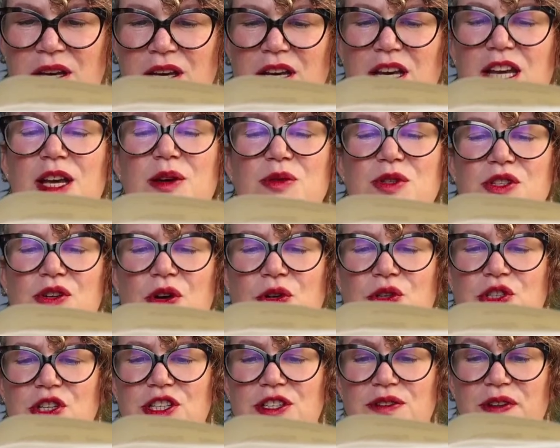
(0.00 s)
He was
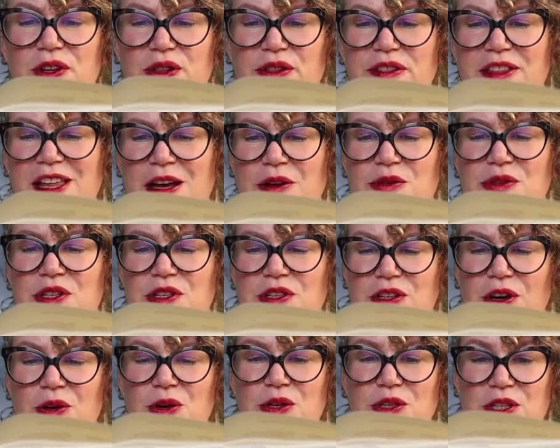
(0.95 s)
conscious of 1,000
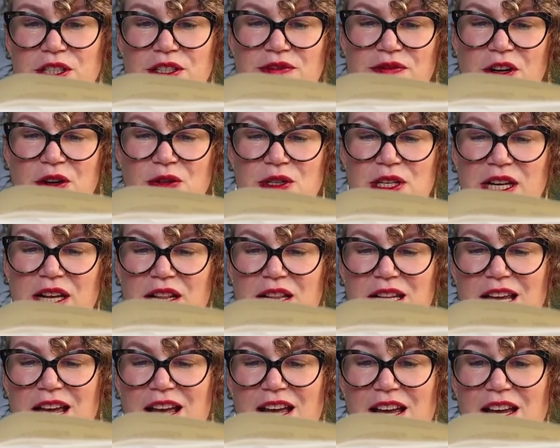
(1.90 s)
odours floating in
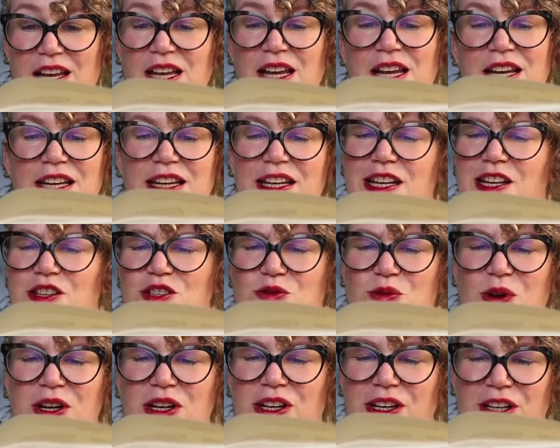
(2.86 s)
the air, each
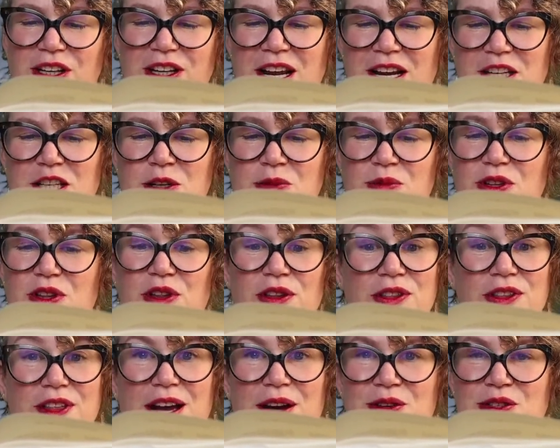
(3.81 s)
one connected with
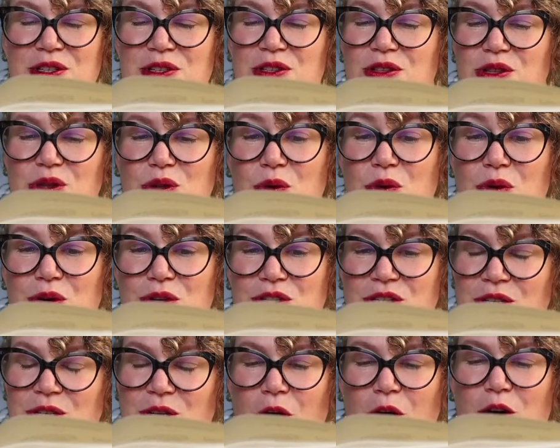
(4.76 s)
1,000 thoughts
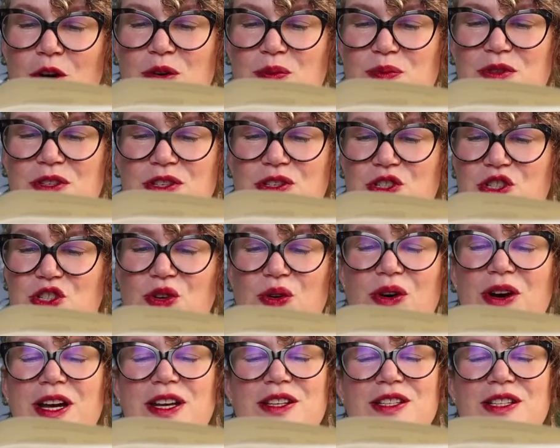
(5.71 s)
and hopes and
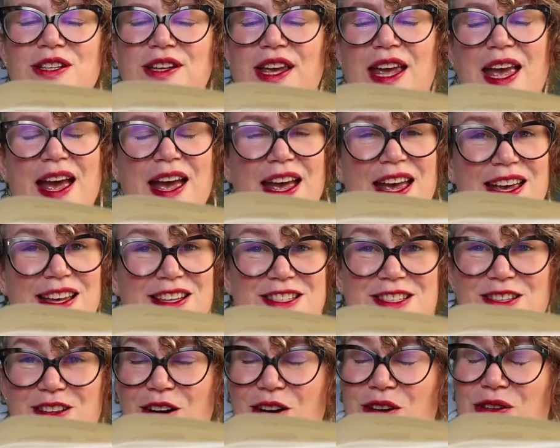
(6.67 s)
joys and cares
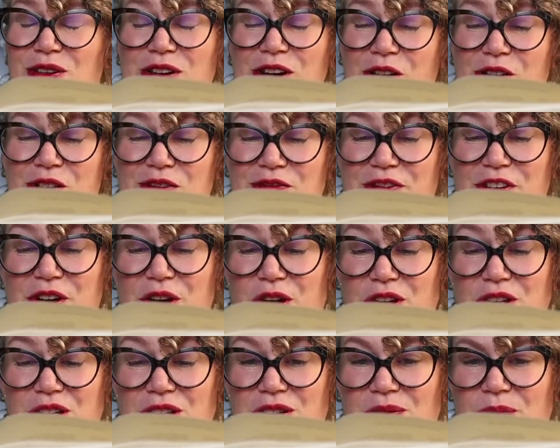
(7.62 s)
long, long
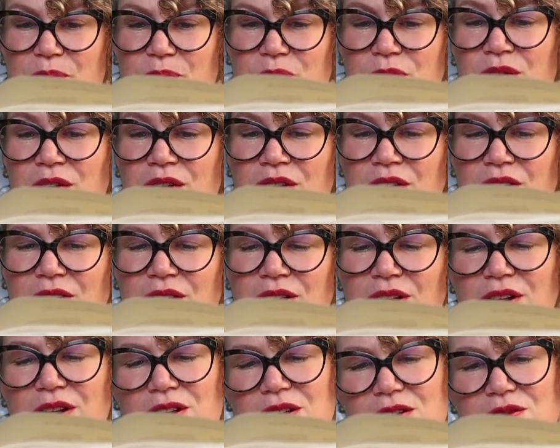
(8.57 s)
forgotten.
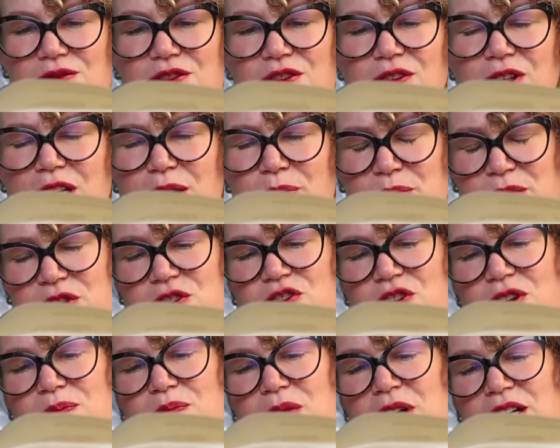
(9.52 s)
"Your lip is
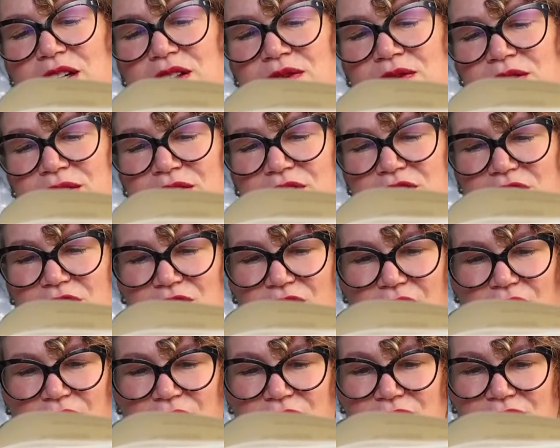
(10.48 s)
trembling," said the
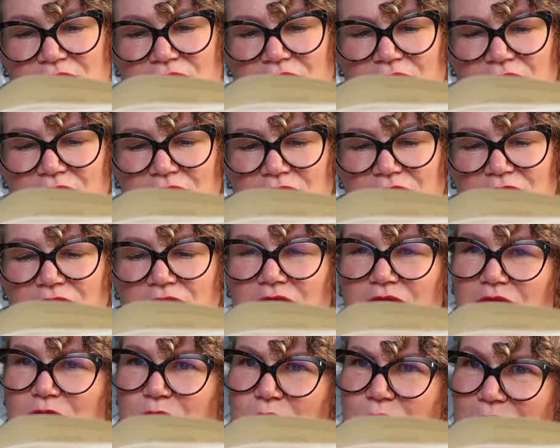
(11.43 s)
ghost.
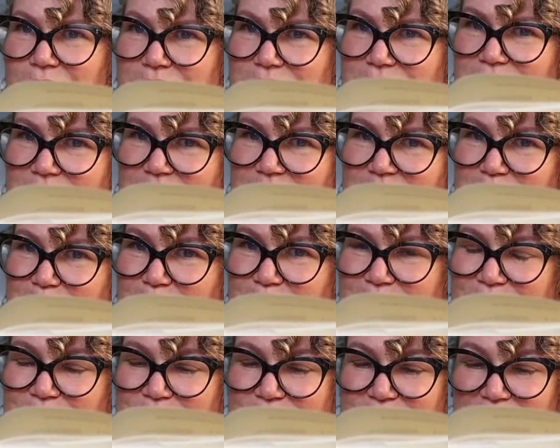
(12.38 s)
"And what is that upon
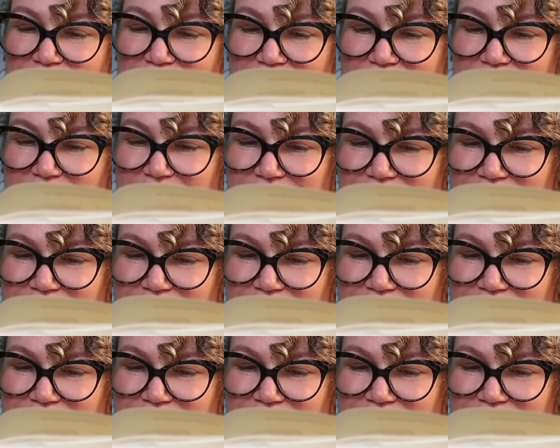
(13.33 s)
your cheek?"